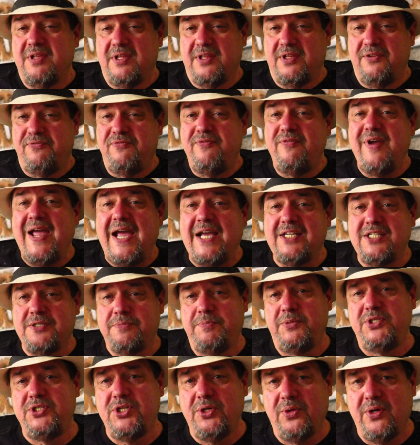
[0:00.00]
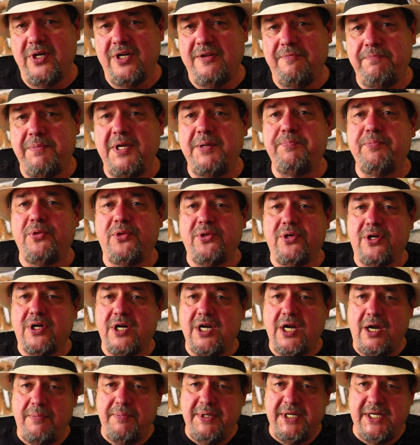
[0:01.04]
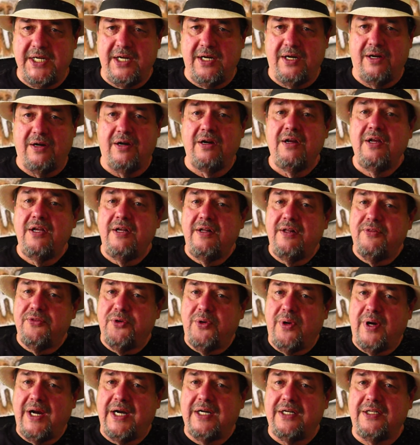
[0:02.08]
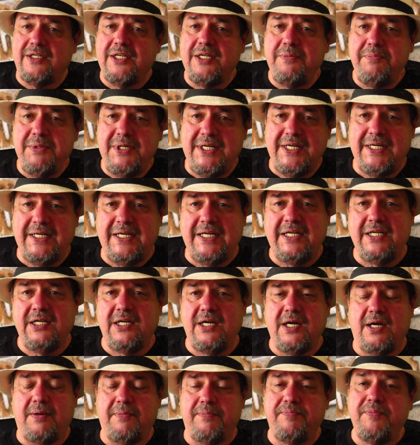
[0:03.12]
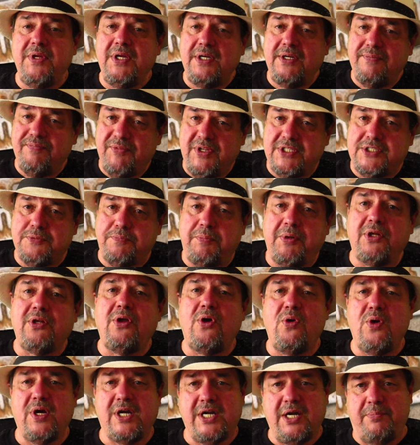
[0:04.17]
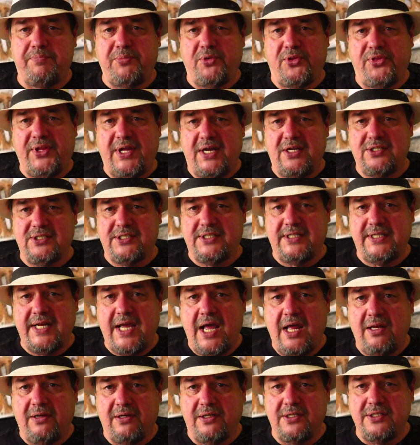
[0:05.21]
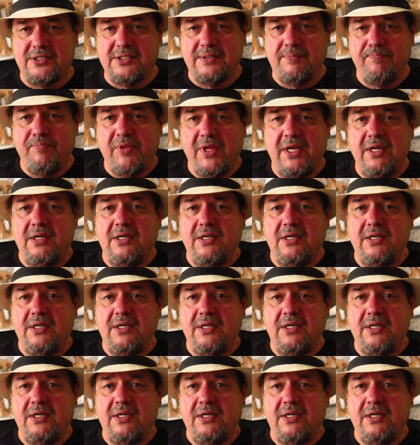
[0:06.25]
the vast majority of people that are coming here that are on a limited income that's below a couple thousand dollars.